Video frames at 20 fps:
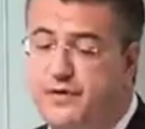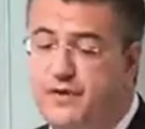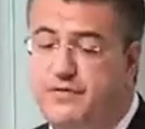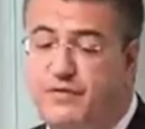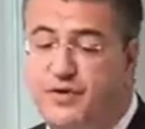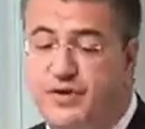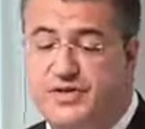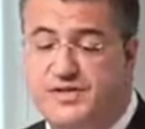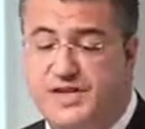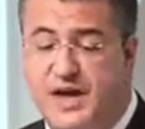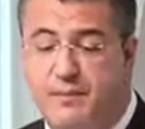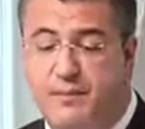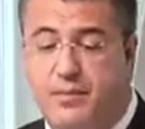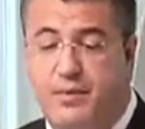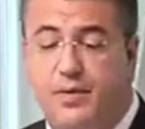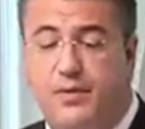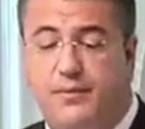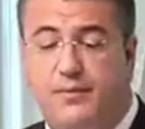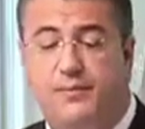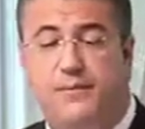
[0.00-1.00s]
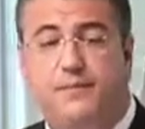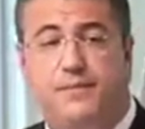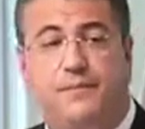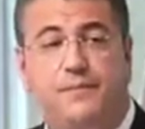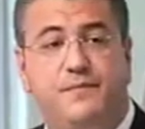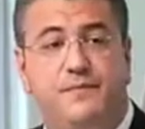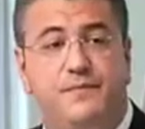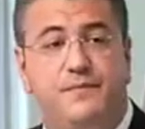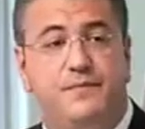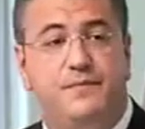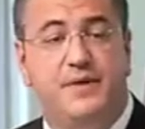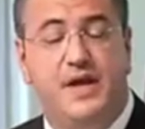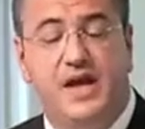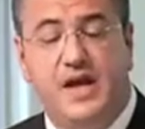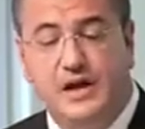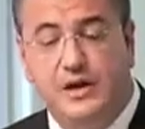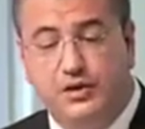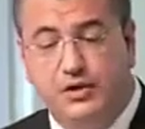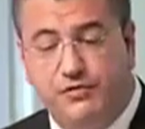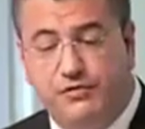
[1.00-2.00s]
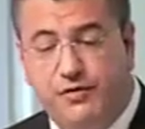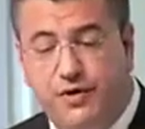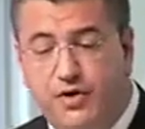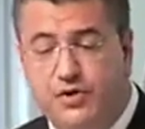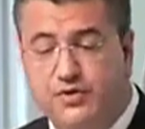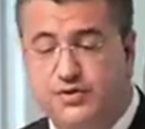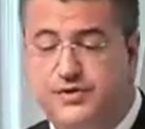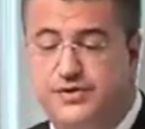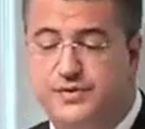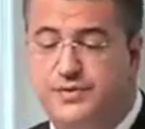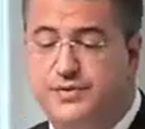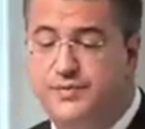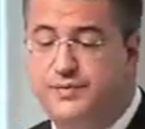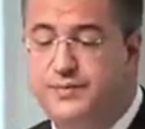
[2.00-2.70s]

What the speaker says: For example, Île-de-France,